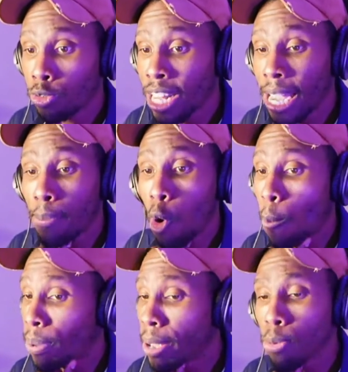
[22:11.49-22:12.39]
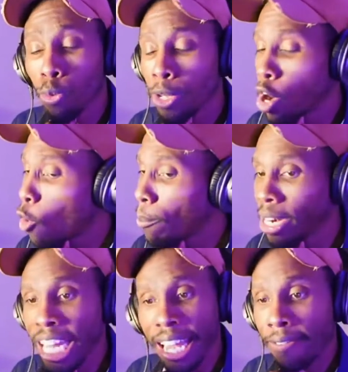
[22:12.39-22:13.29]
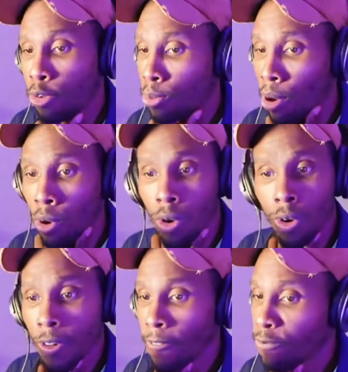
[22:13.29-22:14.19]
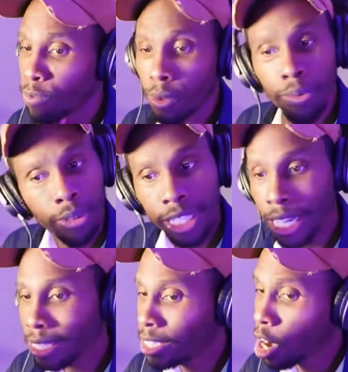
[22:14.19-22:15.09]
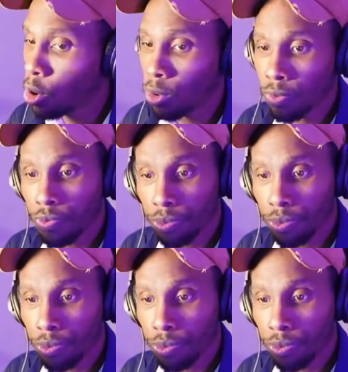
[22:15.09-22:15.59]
You need more people. We don't believe you, bro. We just don't.